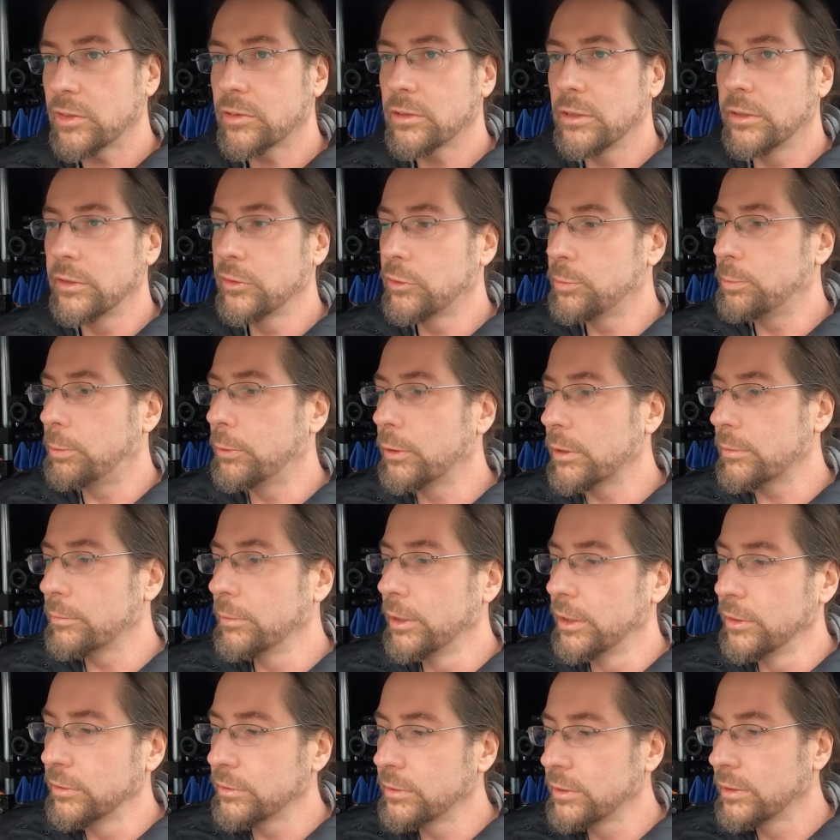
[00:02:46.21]
Go in sport
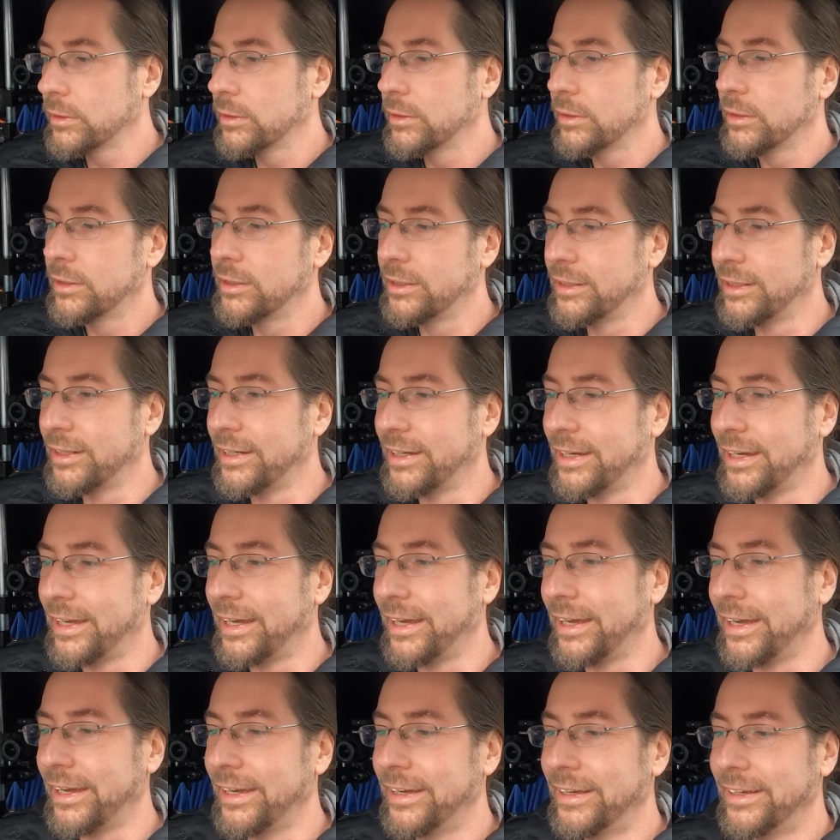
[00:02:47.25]
mode
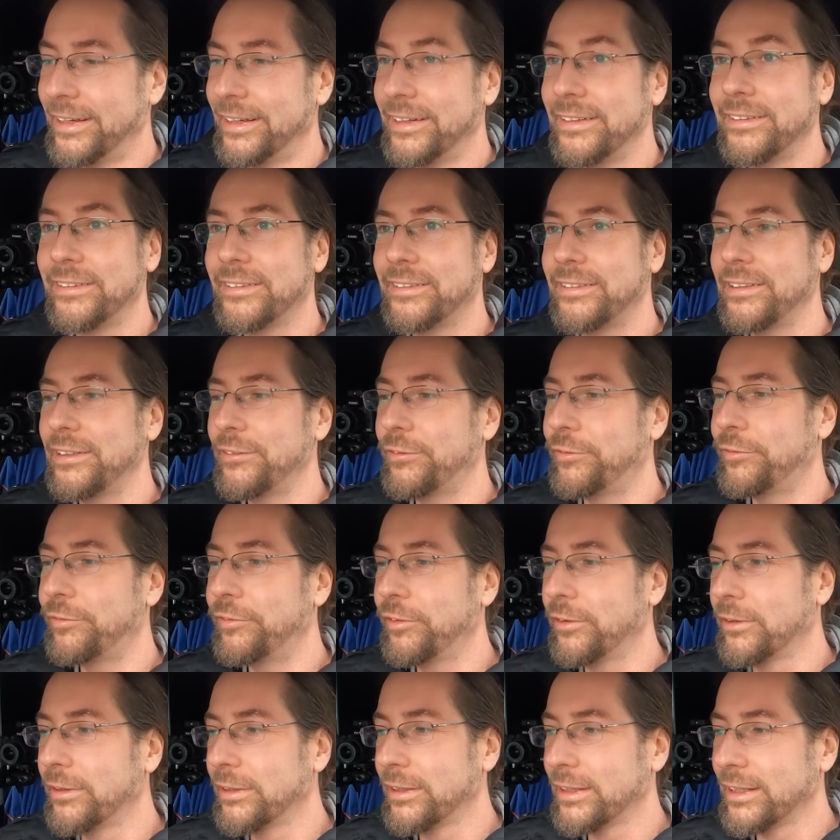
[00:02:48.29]
to see
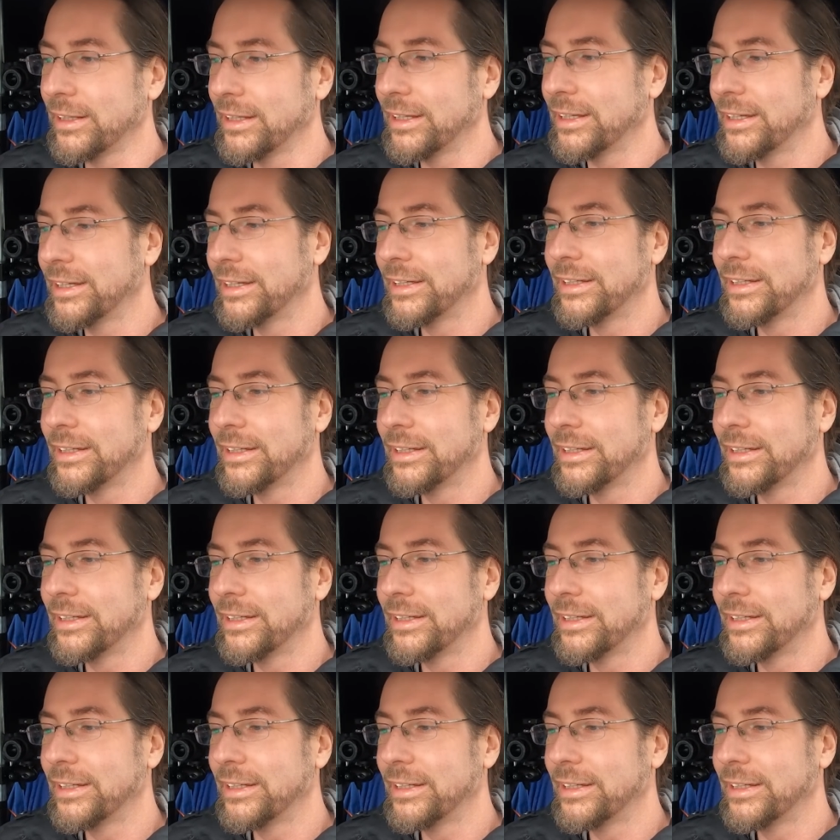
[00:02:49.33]
full.